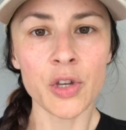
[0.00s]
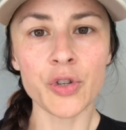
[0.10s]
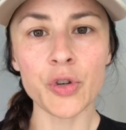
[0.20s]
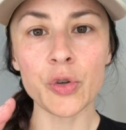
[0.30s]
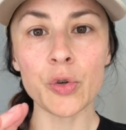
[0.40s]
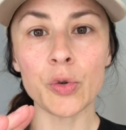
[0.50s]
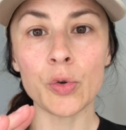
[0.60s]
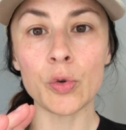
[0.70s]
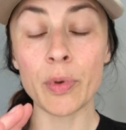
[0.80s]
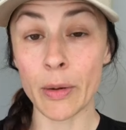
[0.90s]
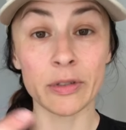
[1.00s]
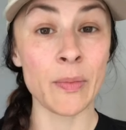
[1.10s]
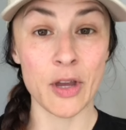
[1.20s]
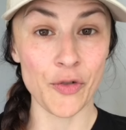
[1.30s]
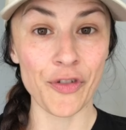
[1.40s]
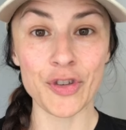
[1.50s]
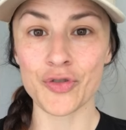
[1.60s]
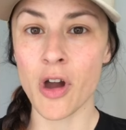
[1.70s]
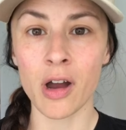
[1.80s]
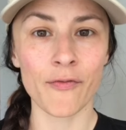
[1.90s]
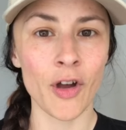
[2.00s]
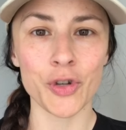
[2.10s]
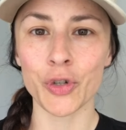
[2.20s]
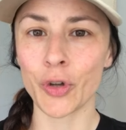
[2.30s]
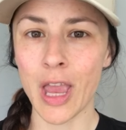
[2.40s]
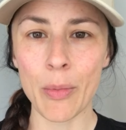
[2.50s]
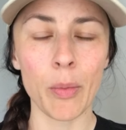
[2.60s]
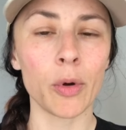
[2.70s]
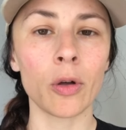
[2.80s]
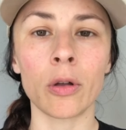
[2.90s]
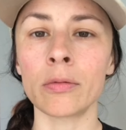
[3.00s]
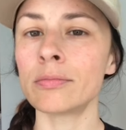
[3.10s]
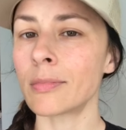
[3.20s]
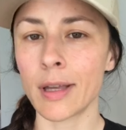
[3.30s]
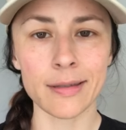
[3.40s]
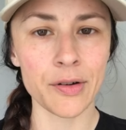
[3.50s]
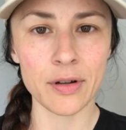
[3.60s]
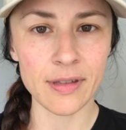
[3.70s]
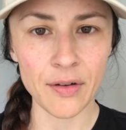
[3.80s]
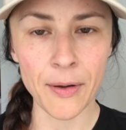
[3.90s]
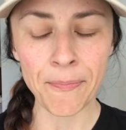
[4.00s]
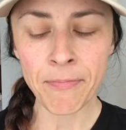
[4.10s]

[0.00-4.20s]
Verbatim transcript: to be able to make your feet strong, functional, capable, etc., etc.